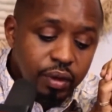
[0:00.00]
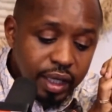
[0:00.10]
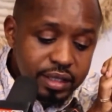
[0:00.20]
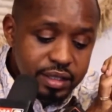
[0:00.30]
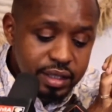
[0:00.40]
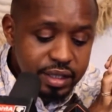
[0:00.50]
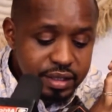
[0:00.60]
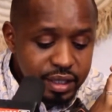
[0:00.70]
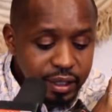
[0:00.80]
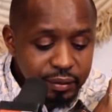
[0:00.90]
us
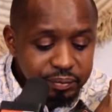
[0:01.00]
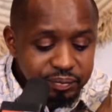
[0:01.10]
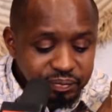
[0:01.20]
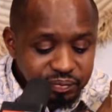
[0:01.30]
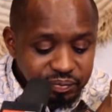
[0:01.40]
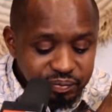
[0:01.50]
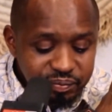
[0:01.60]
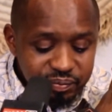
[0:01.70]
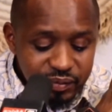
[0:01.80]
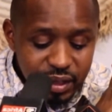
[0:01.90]
is,
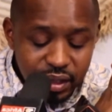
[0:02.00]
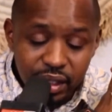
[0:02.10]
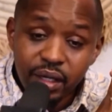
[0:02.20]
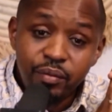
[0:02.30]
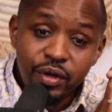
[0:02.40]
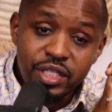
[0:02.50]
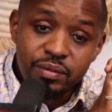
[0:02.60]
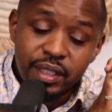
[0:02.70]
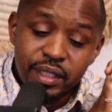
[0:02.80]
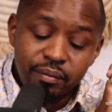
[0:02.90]
it
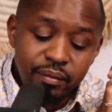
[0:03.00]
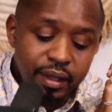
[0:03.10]
breaks me.